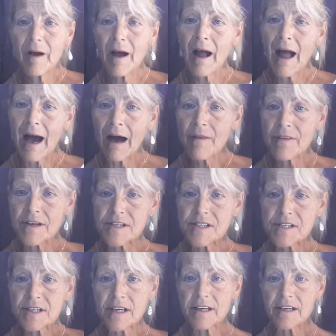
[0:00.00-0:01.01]
how this
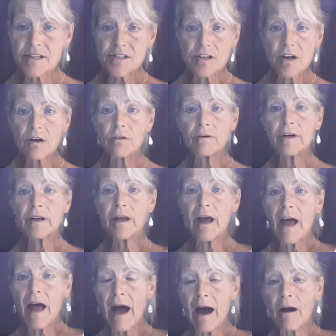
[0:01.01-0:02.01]
study is going,
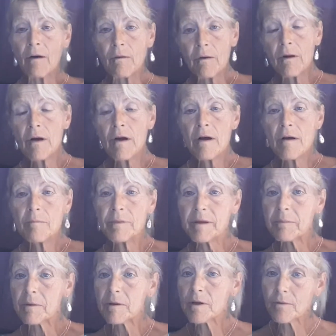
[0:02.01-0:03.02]
how
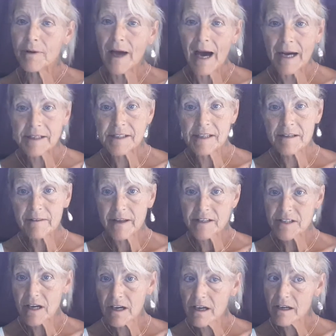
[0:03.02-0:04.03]
people are reacting. They
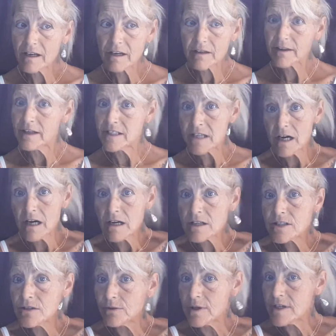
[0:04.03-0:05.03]
talk
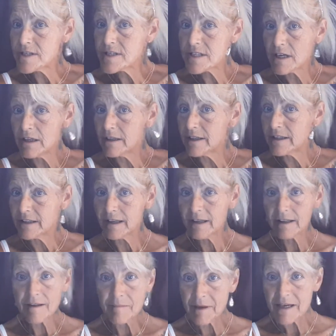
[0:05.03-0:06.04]
to us on a
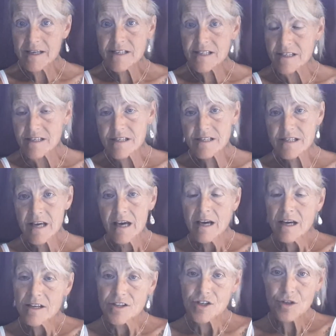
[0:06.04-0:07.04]
daily basis.
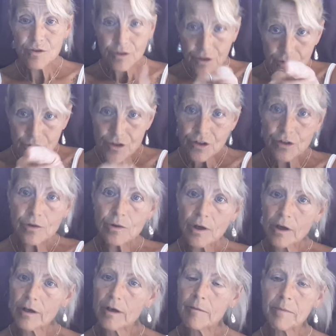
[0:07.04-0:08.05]
Soon you too
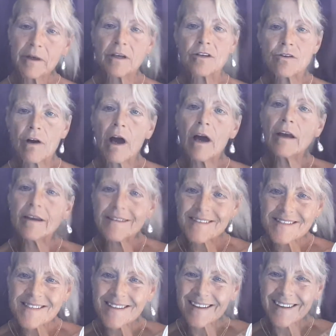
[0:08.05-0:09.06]
are going to be a dragon
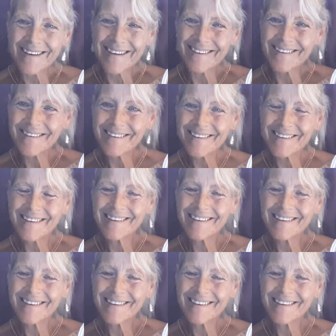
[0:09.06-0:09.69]
slayer.